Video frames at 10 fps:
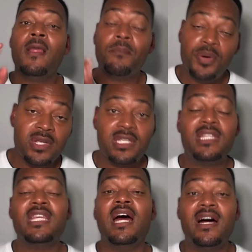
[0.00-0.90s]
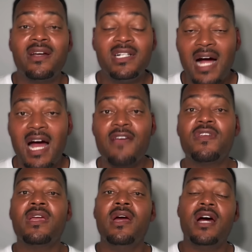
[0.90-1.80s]
pushing the
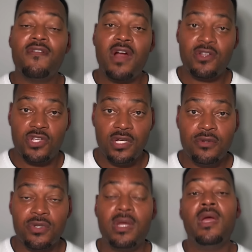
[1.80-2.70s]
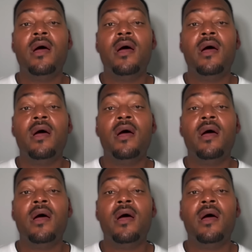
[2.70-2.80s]
unaliving of our children,